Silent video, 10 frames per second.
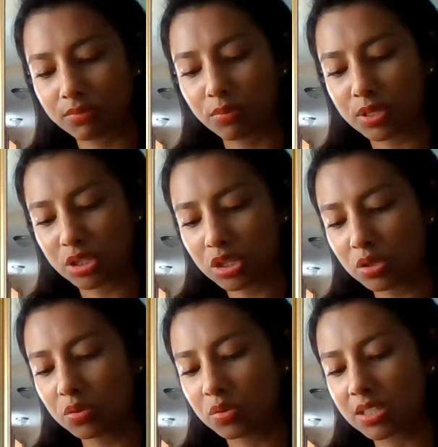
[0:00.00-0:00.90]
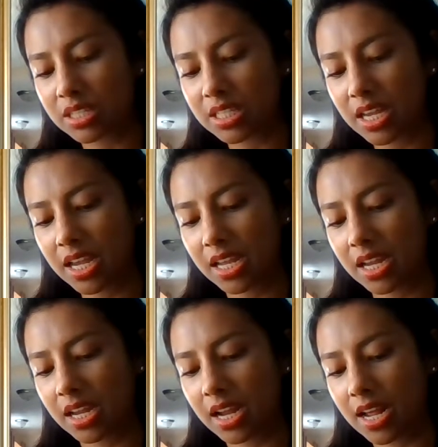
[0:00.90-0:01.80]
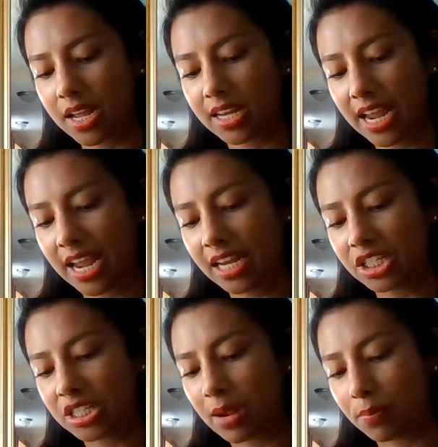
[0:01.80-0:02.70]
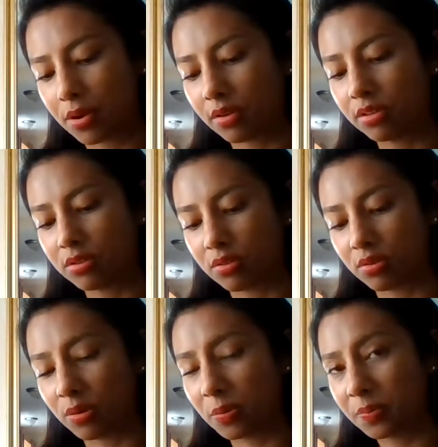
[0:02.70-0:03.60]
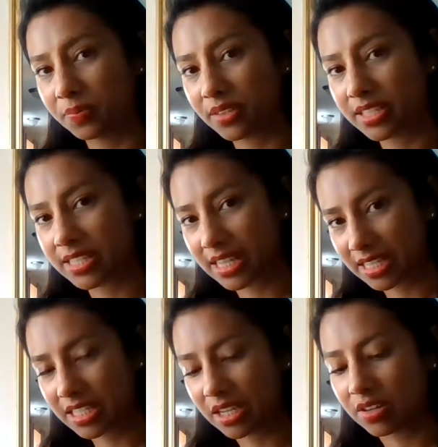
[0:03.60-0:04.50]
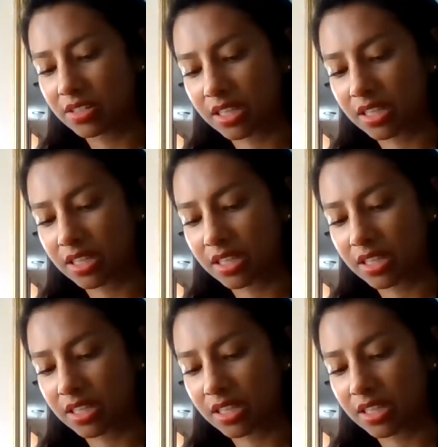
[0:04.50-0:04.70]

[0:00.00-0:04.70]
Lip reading: was used and aged at birth through 6 years,